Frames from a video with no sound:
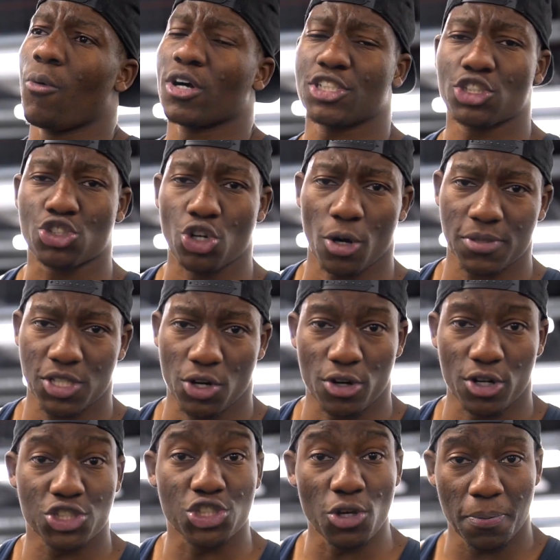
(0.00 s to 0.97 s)
what's a drop set
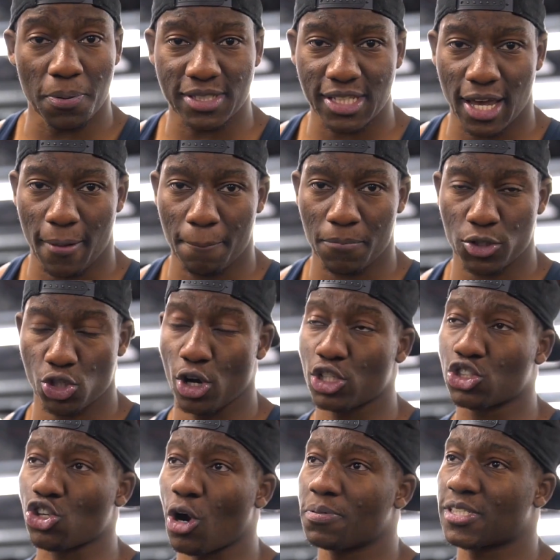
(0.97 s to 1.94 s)
or a superset? So
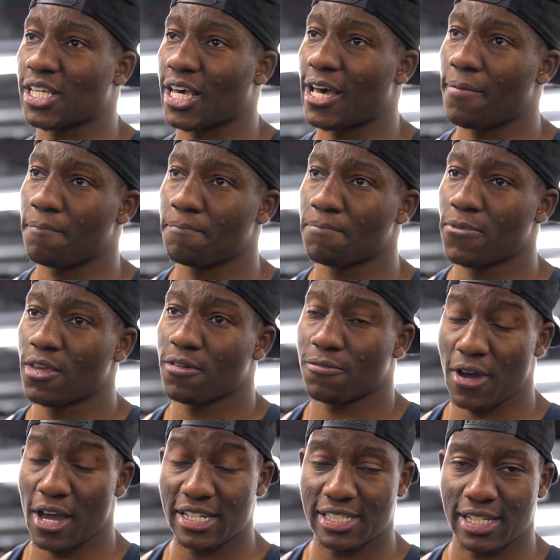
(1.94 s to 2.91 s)
a drop set,
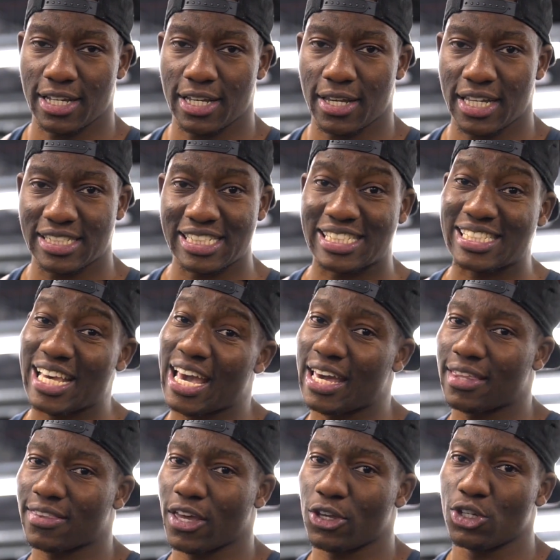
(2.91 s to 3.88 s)
firstly, is a
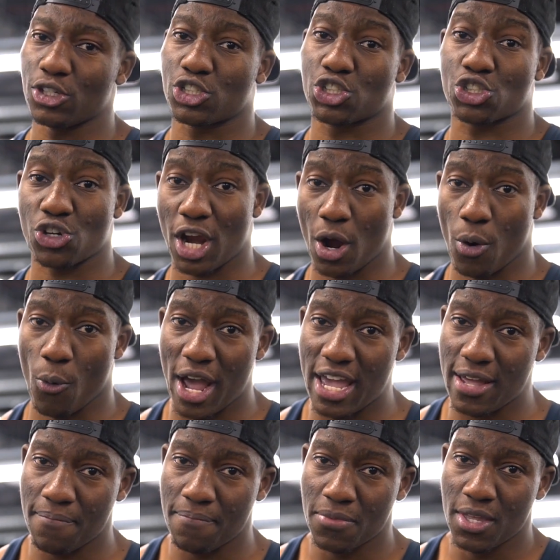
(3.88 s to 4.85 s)
set that you do straight
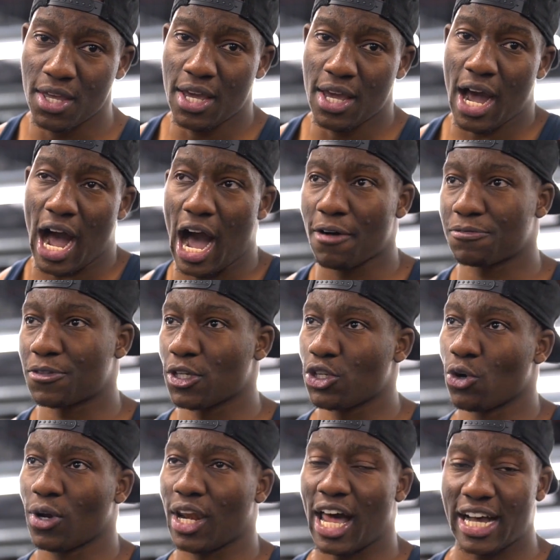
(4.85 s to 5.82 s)
away after
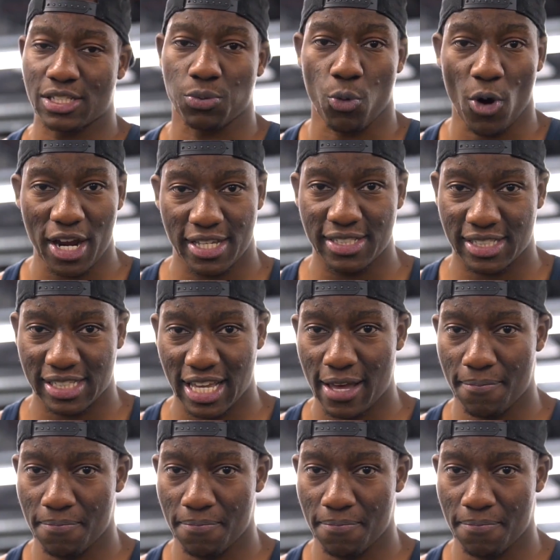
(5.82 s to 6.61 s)
your last working set.